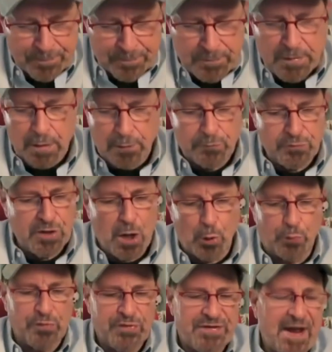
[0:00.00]

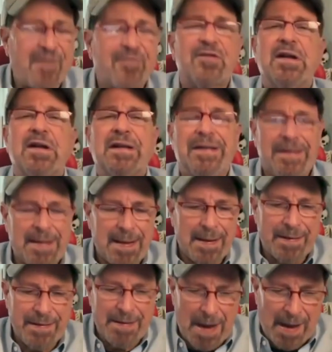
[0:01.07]
No, definitely
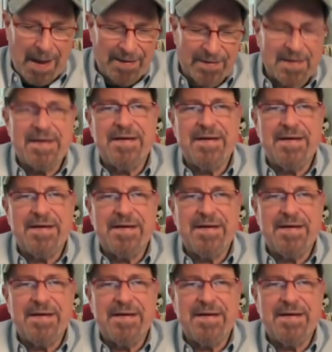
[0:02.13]
not.